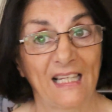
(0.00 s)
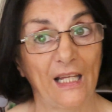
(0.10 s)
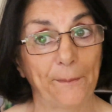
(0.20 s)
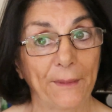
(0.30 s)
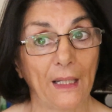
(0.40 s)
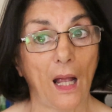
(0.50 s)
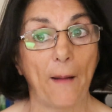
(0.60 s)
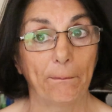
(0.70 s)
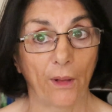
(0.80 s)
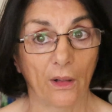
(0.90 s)
can't be
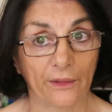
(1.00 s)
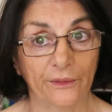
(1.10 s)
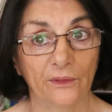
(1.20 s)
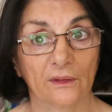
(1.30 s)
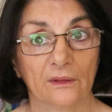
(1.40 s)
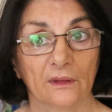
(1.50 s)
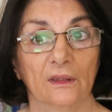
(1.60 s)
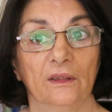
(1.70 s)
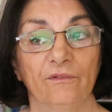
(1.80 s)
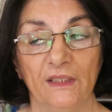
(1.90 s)
a part
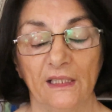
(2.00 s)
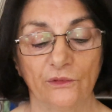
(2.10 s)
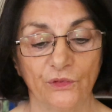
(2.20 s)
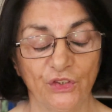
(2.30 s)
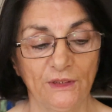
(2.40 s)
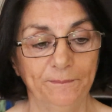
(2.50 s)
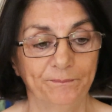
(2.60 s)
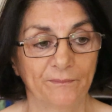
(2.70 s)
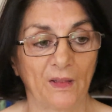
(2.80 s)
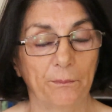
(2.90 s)
of the energy,
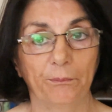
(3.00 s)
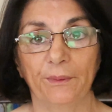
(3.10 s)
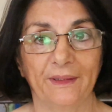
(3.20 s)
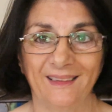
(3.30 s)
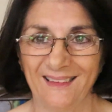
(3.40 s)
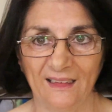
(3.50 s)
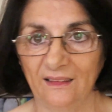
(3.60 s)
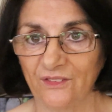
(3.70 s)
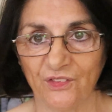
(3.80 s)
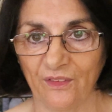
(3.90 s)
but it
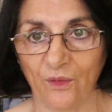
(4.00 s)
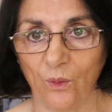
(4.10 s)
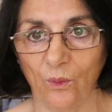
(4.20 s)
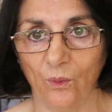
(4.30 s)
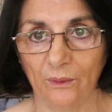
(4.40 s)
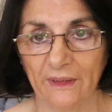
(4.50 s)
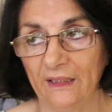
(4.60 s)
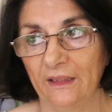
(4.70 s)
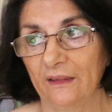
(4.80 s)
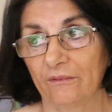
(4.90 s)
isn't the whole,
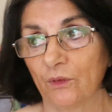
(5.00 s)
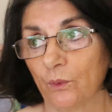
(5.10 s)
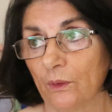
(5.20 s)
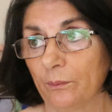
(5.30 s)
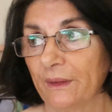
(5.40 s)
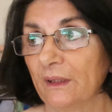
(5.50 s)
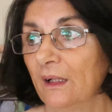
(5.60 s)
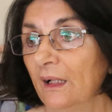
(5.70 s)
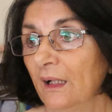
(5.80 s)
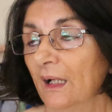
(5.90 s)
and it never will be.
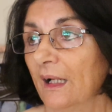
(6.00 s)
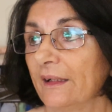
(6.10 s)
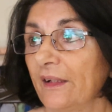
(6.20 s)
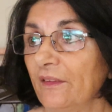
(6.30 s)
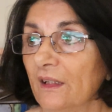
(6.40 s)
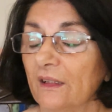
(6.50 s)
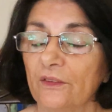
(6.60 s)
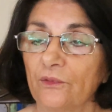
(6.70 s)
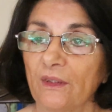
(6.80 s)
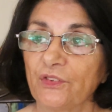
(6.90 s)
And I think I
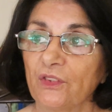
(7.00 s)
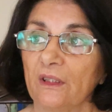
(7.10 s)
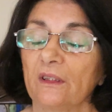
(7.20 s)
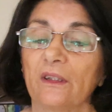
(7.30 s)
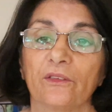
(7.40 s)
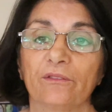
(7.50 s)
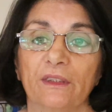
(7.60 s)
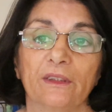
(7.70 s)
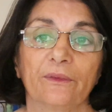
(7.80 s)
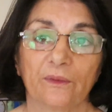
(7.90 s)
addressed in another
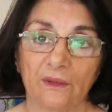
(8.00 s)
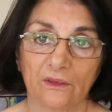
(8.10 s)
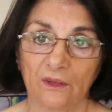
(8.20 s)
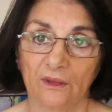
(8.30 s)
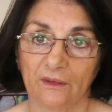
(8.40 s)
video that